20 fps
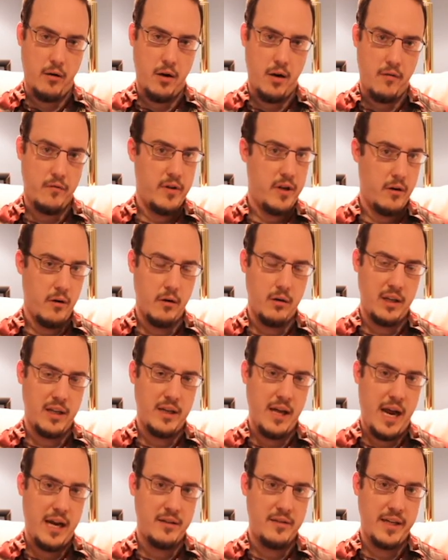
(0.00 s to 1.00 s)
of the early
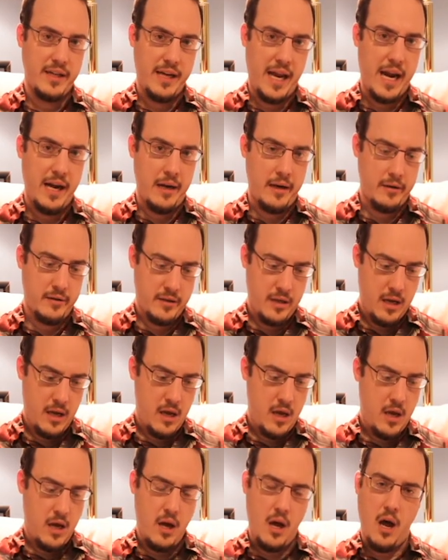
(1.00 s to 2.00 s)
1980s,
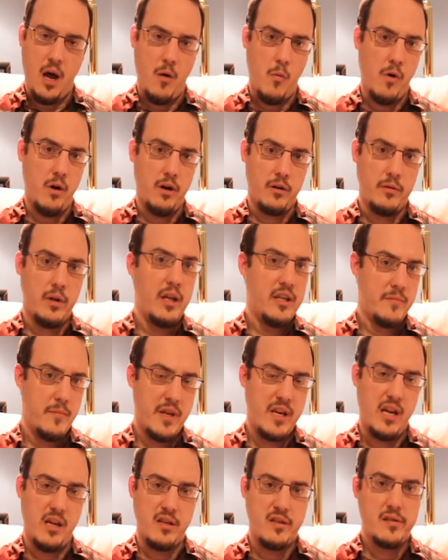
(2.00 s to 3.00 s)
where as
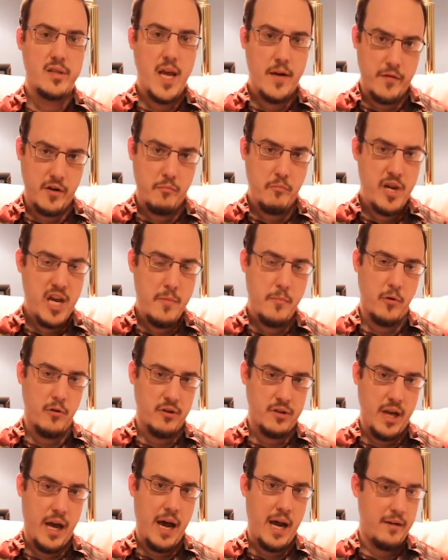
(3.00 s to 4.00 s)
many as 7 people
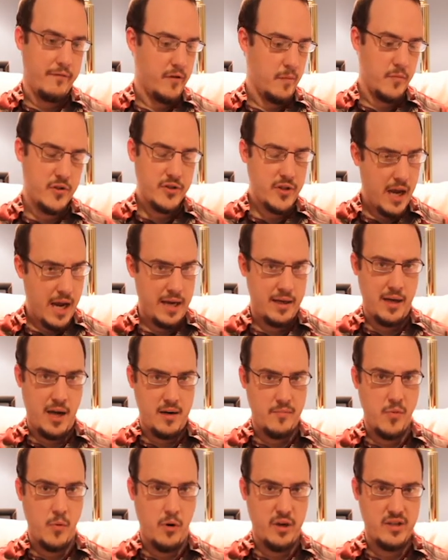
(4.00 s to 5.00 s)
died from
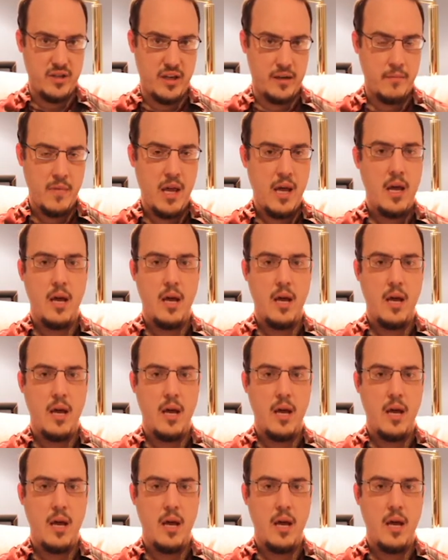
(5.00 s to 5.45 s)
cyanide poisoning.